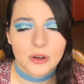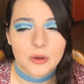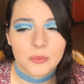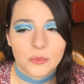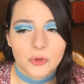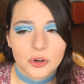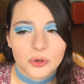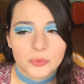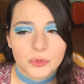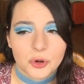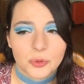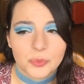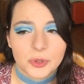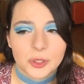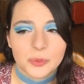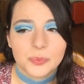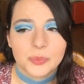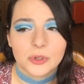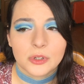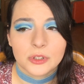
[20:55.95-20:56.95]
more and more
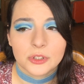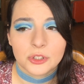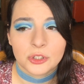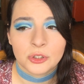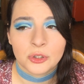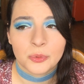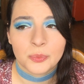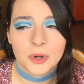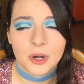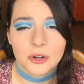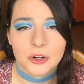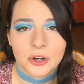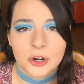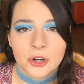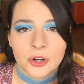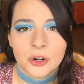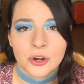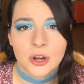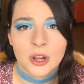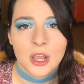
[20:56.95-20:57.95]
people knew about
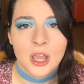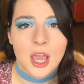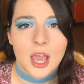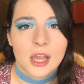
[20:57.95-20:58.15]
her,